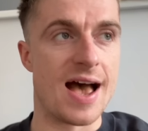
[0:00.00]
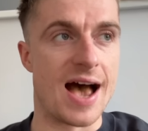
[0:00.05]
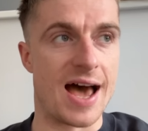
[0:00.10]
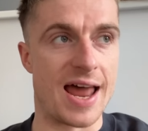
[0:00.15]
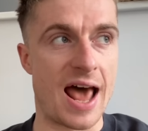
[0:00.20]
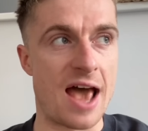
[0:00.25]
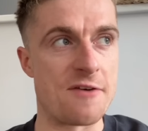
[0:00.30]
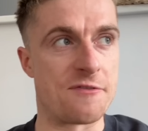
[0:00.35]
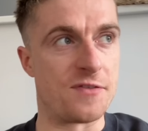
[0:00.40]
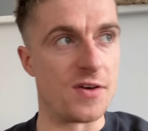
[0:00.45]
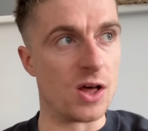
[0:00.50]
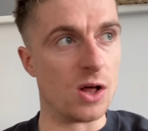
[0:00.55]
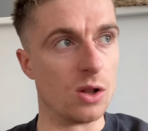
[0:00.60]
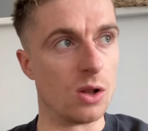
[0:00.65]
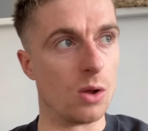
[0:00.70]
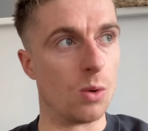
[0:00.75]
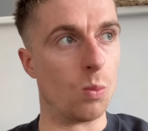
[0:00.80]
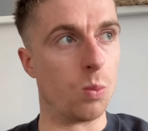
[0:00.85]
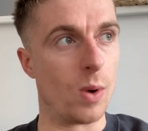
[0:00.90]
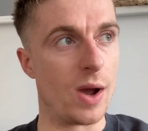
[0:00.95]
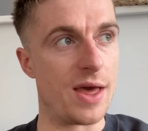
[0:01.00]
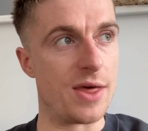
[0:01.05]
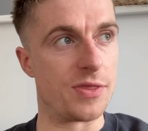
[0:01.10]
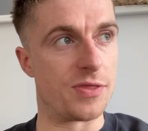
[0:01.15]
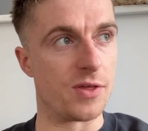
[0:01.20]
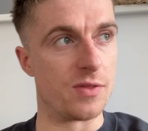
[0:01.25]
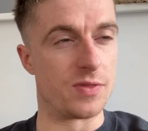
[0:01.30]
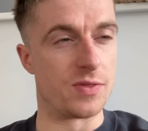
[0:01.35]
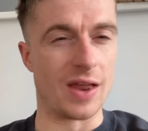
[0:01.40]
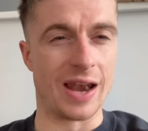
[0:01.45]
And I feel
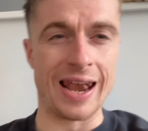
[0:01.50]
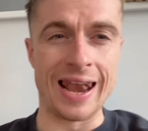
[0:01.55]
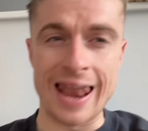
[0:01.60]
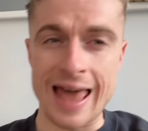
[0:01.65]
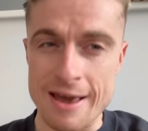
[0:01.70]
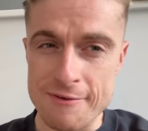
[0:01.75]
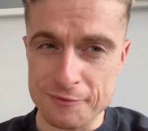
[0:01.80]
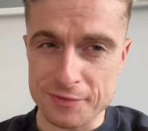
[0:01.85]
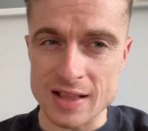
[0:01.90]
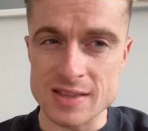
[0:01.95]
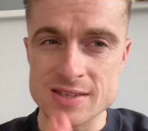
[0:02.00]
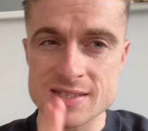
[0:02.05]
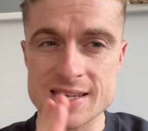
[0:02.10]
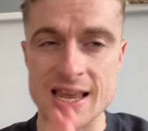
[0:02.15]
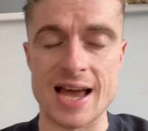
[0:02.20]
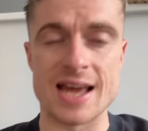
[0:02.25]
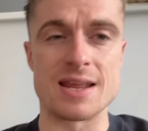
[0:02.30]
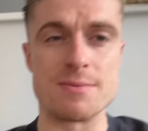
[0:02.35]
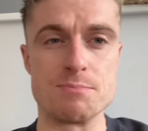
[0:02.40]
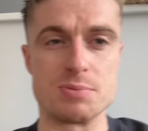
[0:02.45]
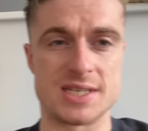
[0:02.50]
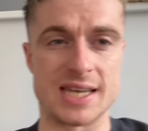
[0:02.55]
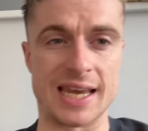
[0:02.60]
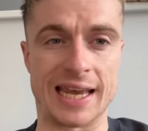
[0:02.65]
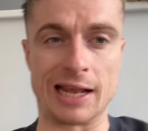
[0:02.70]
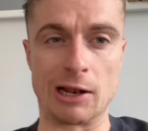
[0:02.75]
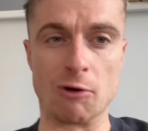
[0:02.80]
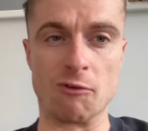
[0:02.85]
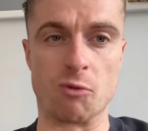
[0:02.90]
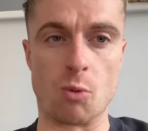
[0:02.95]
with the left-hand side in
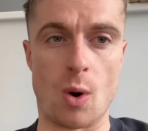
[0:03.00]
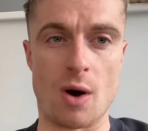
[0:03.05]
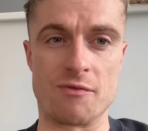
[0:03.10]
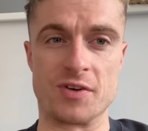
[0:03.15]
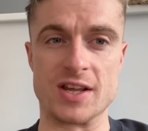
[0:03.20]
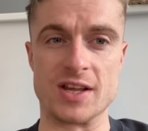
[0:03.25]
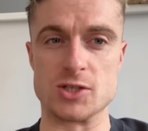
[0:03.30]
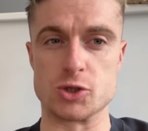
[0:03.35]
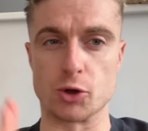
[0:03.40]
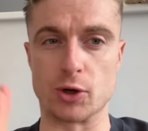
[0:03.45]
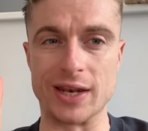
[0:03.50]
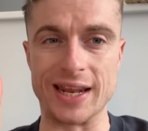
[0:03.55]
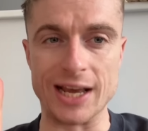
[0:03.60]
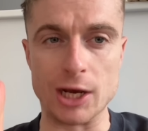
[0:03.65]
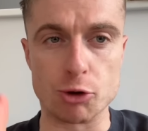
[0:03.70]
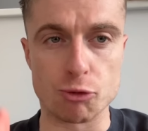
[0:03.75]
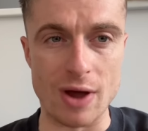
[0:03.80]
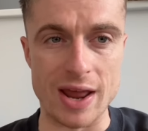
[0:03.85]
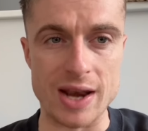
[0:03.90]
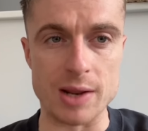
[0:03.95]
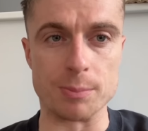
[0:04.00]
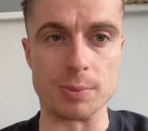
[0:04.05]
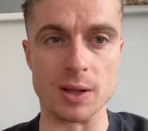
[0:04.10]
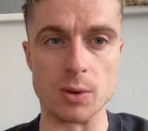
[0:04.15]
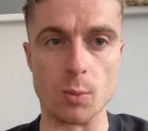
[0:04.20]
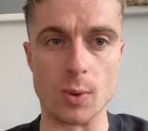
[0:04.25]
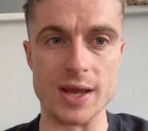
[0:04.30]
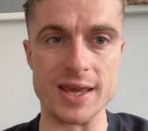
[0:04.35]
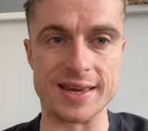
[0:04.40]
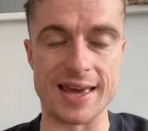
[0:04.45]
particular of Watford, it's looking incredibly
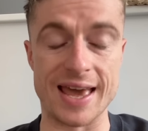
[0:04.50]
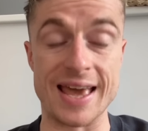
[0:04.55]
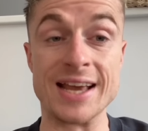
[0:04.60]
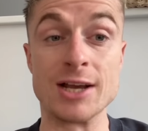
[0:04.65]
weak.